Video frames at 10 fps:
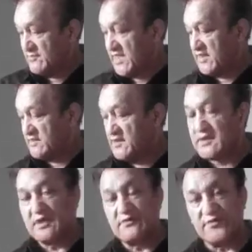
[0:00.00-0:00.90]
made
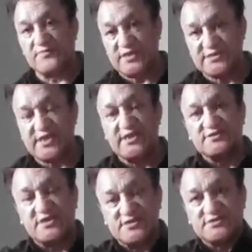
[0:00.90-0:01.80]
from these
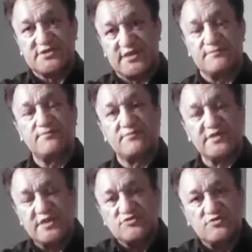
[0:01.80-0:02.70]
kings I just said.
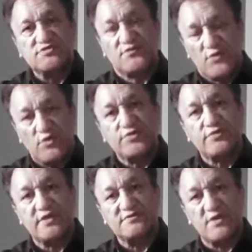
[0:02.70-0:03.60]
King George the
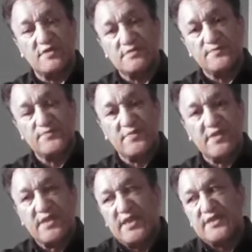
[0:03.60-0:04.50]
Fourth as well,
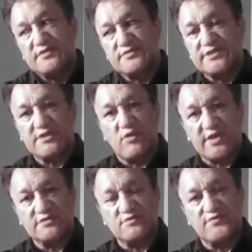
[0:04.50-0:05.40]
and Tira
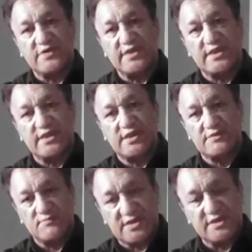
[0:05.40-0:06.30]
Waikato Wharehereherere
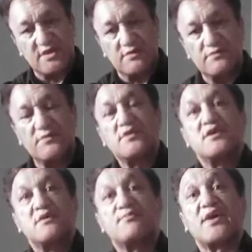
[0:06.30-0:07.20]
Manukau,
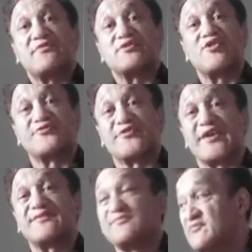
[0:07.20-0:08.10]
private
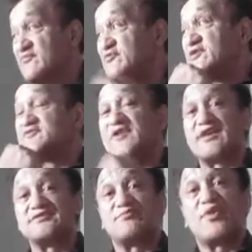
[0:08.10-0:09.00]
contract. This flag
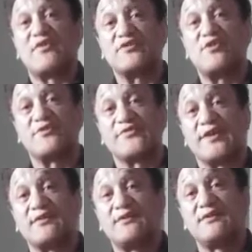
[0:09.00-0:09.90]
is a private contract.
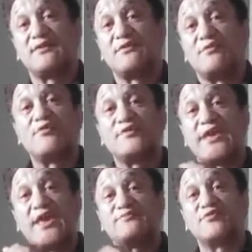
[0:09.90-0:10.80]
All
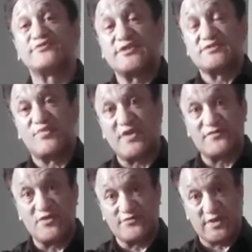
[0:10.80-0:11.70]
the admiralty's
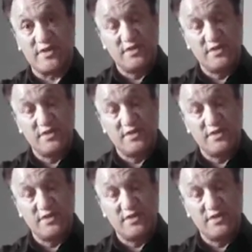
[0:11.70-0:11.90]
private contract